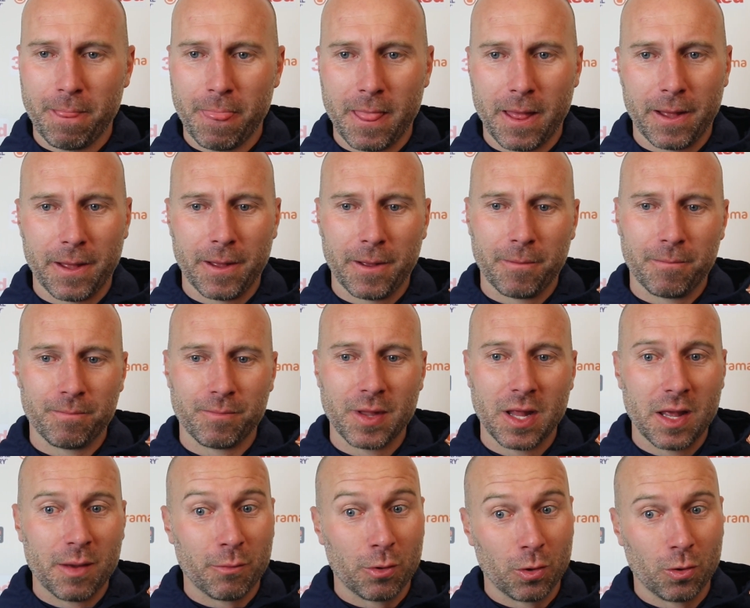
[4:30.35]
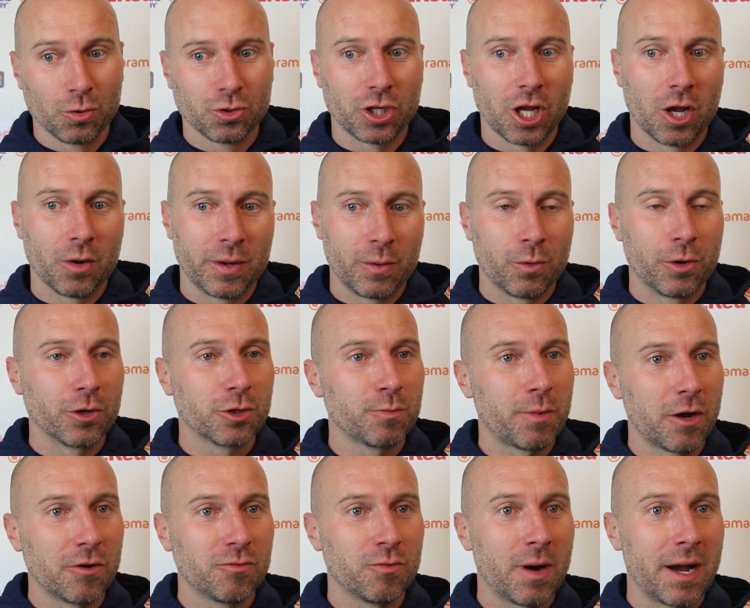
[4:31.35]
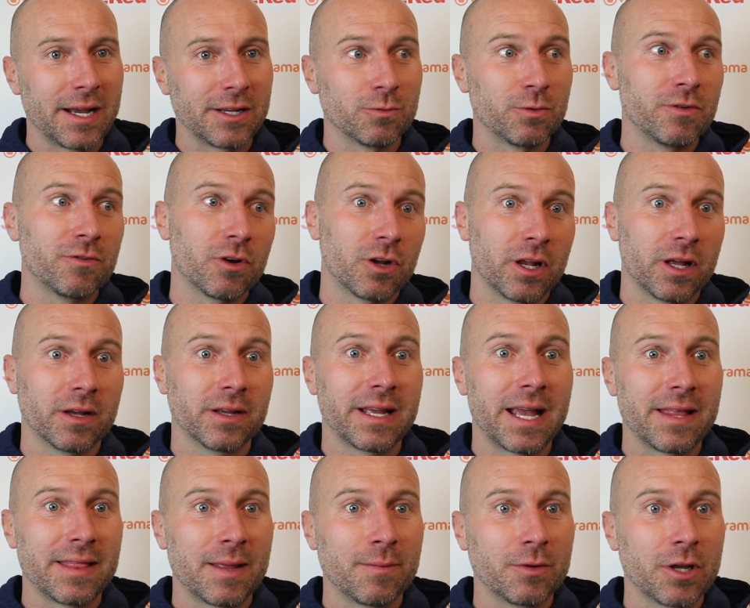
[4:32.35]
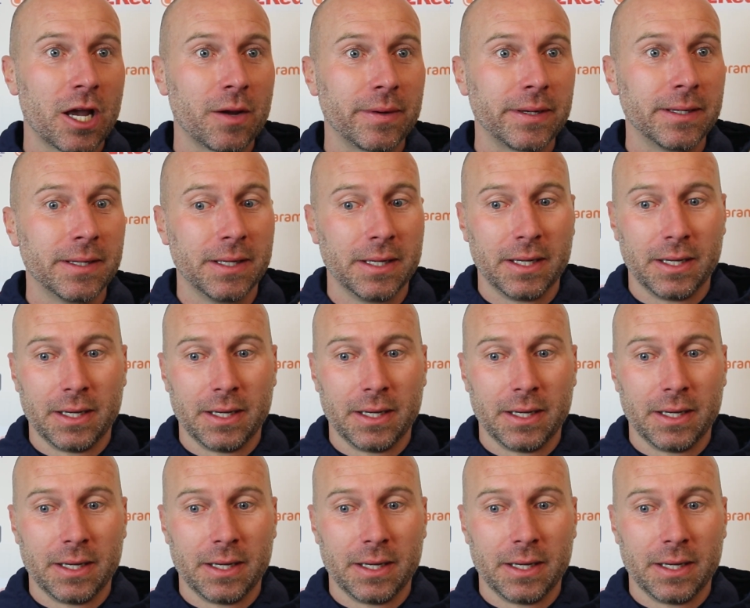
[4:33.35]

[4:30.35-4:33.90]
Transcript: But also, it works both ways. We've got to get them going.